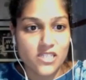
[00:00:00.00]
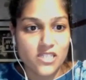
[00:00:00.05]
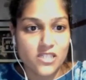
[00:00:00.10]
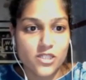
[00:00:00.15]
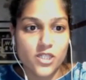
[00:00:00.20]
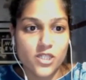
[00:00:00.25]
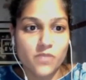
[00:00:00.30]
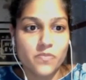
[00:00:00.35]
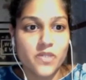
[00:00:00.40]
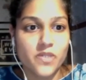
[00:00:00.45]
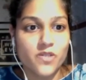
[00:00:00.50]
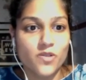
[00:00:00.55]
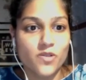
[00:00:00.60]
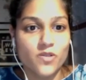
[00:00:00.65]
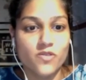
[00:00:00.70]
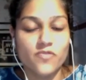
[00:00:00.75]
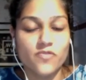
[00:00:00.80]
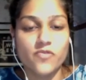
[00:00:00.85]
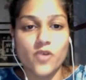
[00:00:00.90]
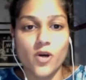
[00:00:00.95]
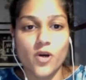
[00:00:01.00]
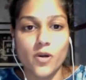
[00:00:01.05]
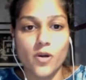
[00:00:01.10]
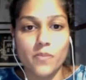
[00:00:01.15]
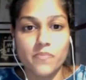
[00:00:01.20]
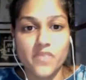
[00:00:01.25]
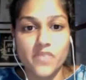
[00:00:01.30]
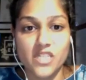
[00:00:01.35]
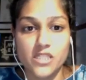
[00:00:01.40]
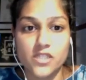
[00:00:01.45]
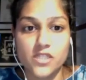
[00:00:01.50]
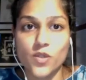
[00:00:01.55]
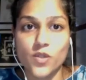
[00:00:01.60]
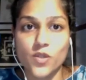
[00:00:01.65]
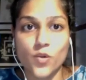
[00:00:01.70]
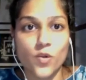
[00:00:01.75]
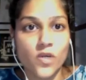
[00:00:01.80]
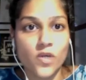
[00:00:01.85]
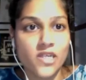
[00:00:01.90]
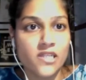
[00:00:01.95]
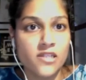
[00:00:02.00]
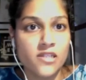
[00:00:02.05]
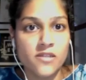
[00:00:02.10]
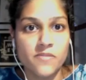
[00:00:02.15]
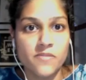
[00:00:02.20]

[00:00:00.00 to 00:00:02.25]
tribute from the soul.